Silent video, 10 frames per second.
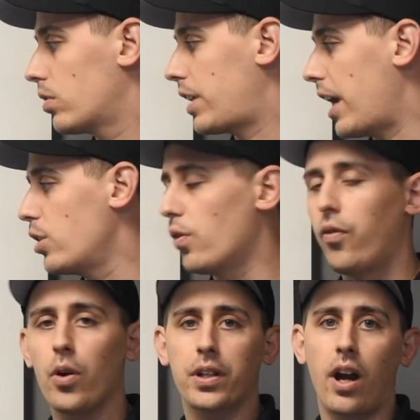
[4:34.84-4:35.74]
can you
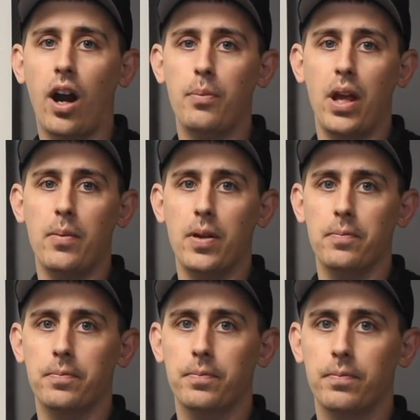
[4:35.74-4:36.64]
afford a car payment?
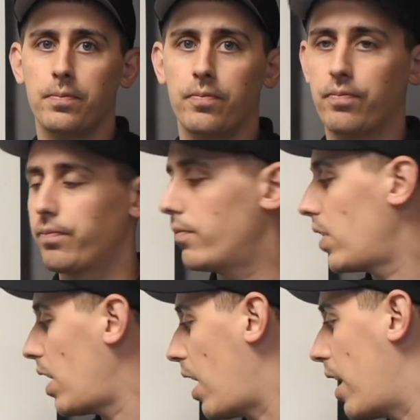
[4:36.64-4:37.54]

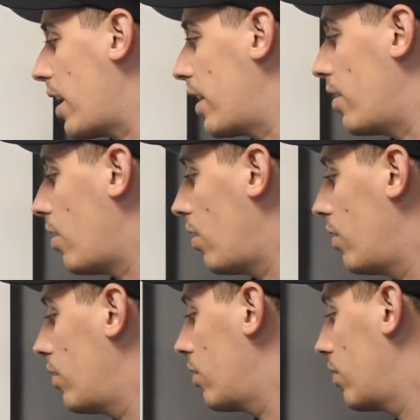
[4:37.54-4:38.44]
And
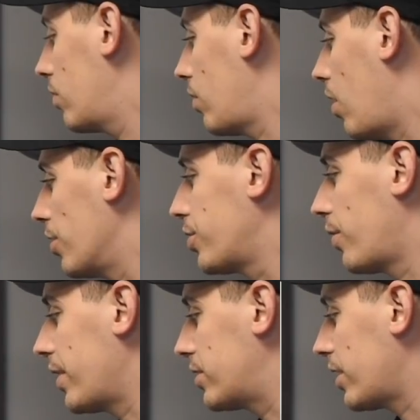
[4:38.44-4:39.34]
also
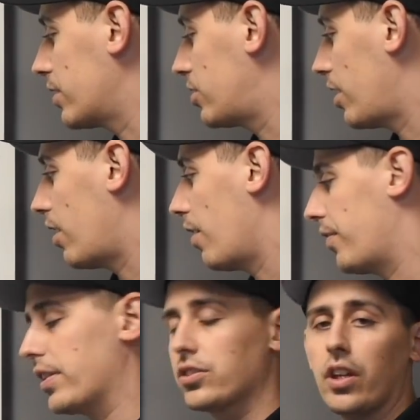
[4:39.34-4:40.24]
things to consider are
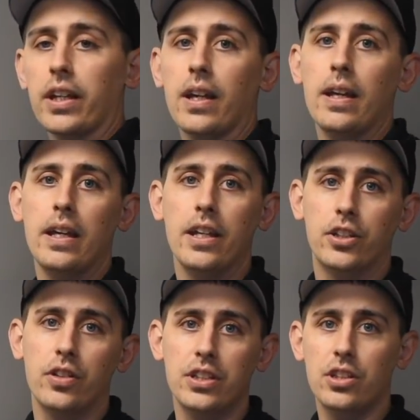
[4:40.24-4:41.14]
things like
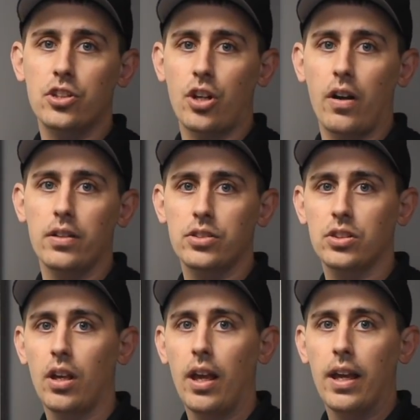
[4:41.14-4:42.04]
increased
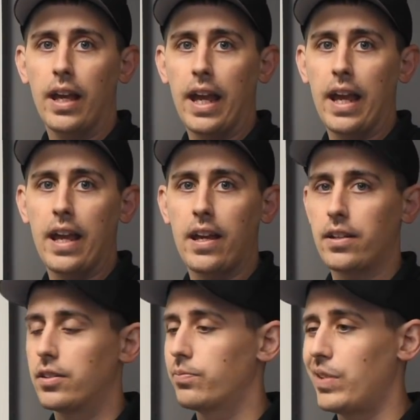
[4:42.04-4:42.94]
insurance
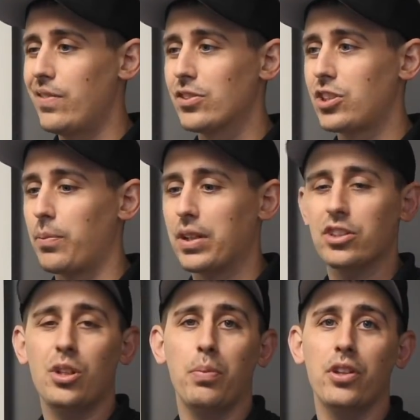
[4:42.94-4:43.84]
and even something
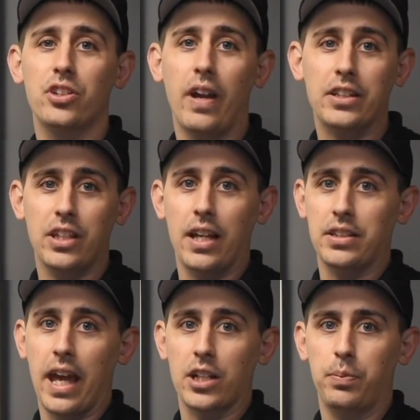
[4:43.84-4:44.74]
as simple as your excise
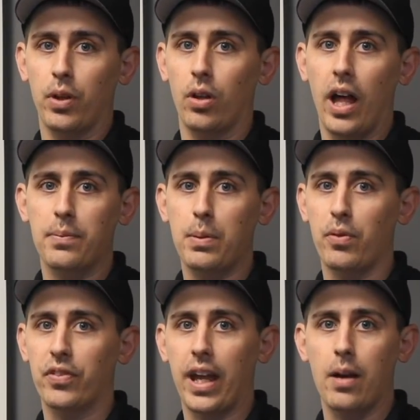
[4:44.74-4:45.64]
tax bill. A lot of
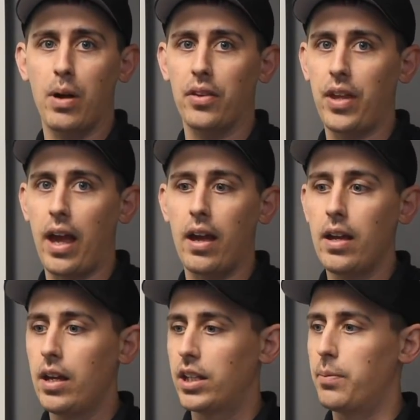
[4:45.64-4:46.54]
people forget about that.
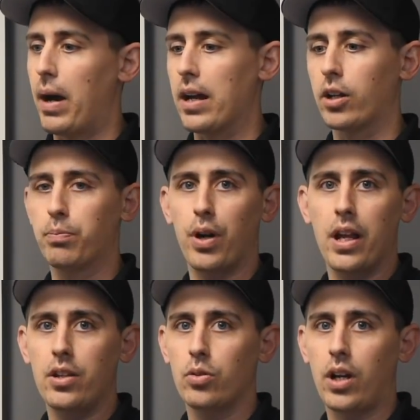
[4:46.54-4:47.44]
They buy a
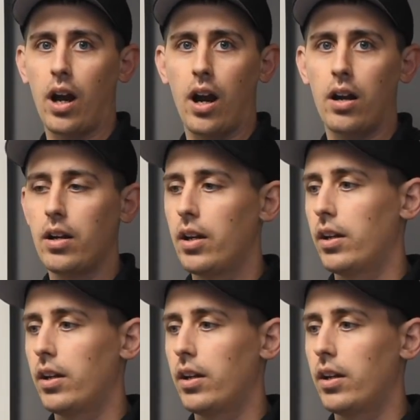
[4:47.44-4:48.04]
brand new car,